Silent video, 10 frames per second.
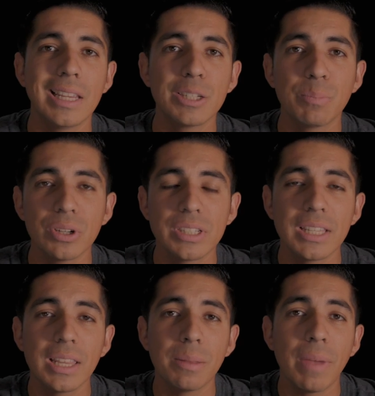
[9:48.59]
This person
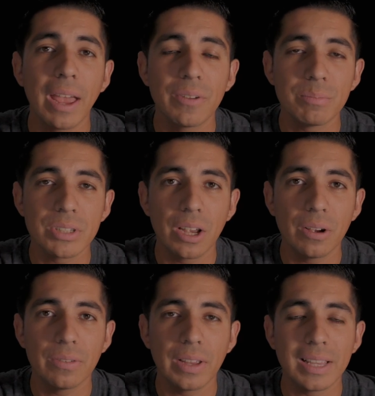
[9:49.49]
did the math
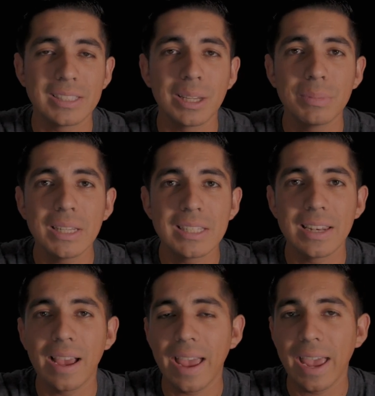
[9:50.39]
himself and something did
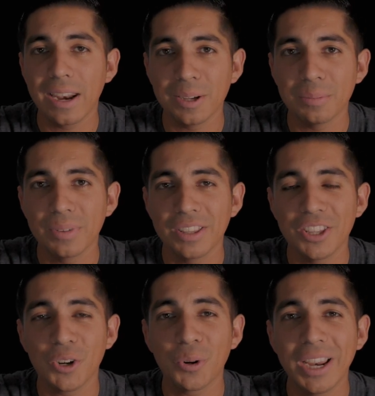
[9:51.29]
not add up.
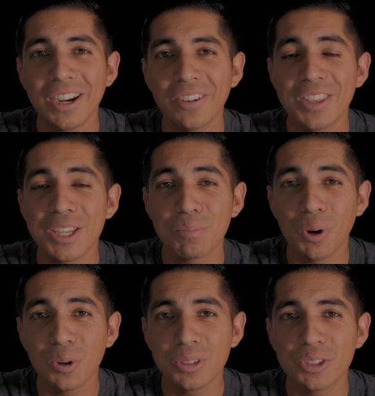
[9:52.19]
The creator of this
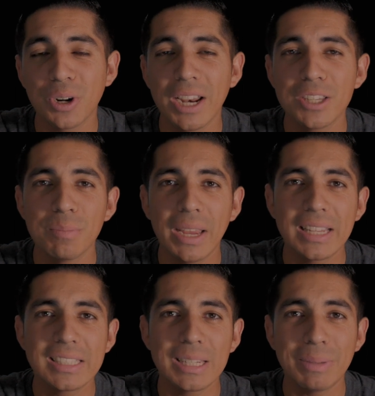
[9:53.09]
post tried to make
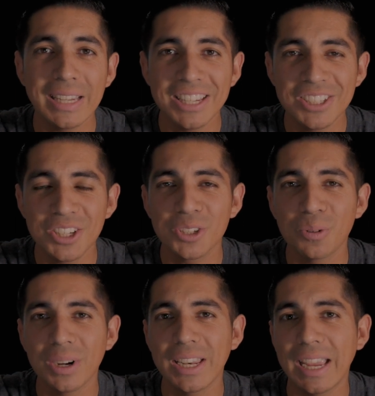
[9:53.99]
it seem easier
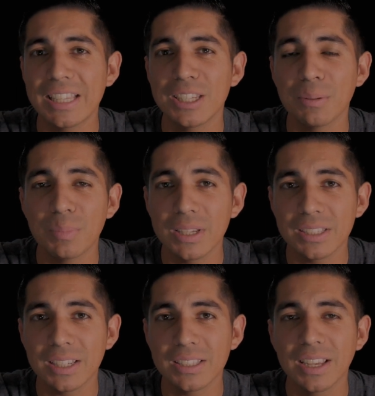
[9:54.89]
to run an ATM
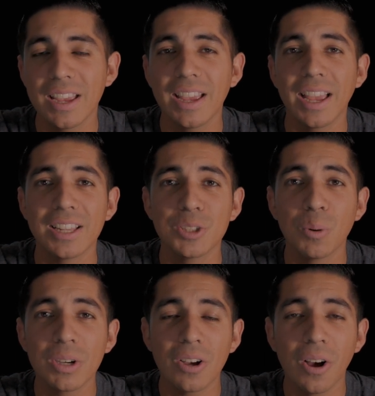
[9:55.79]
business, and
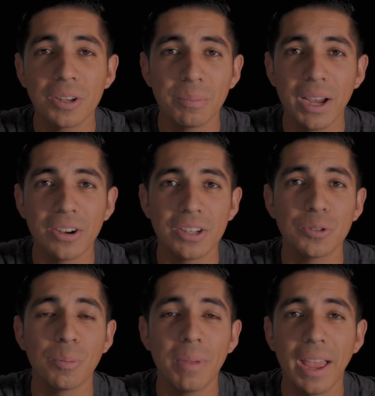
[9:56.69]
someone called him out on his
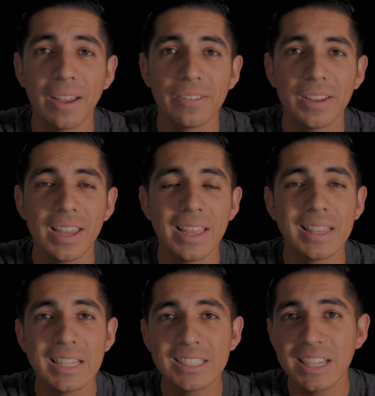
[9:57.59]
own math.
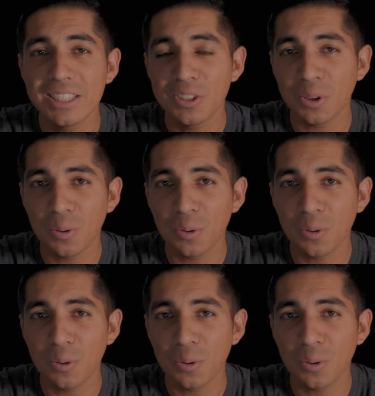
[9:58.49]
This leads to the